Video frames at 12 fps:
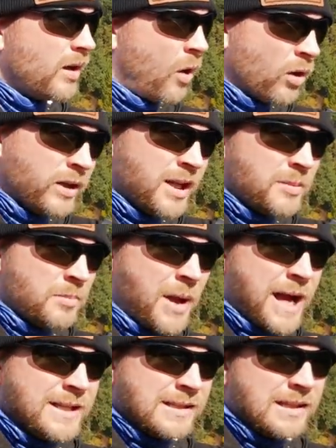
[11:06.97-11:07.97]
aren't getting
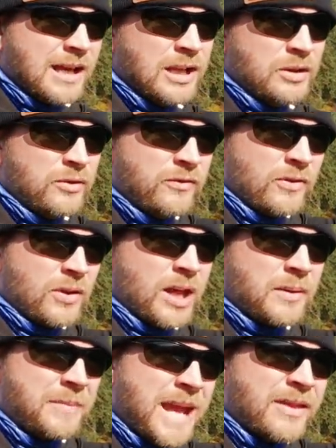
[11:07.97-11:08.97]
bites and you feel
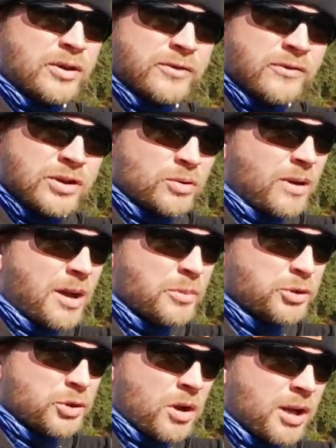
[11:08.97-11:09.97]
like, man, there's fish around,
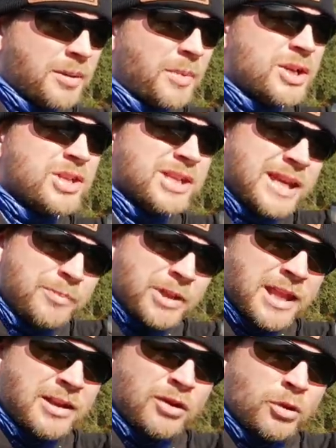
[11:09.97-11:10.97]
but you're not getting bites, just keep
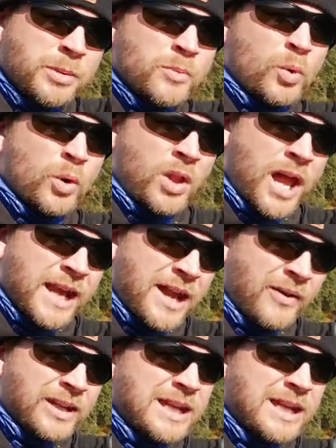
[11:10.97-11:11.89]
letting a little bit more line out.